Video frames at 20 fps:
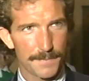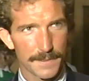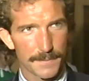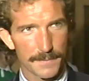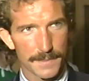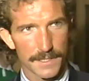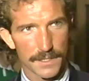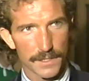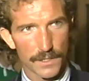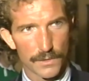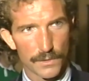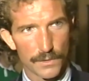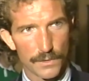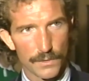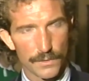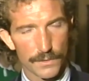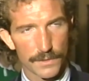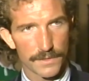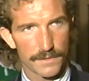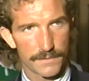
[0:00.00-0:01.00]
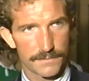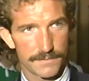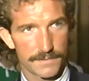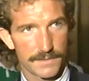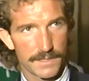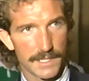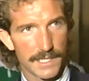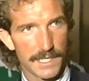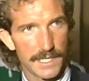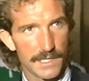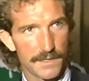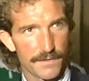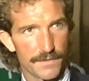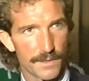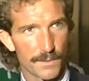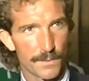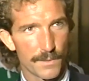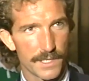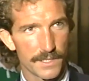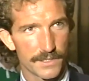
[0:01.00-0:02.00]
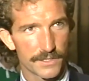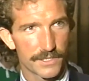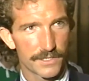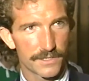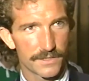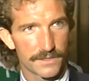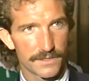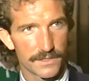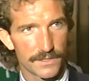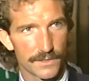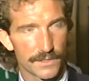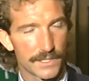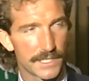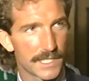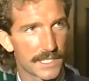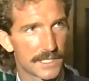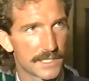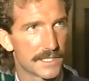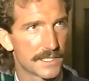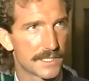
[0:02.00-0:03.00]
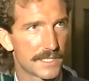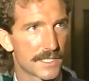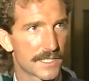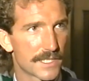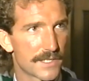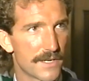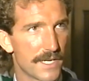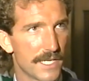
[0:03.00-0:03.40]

I mean, the goal, again, if you're Welsh, you know, Nicholas has done great.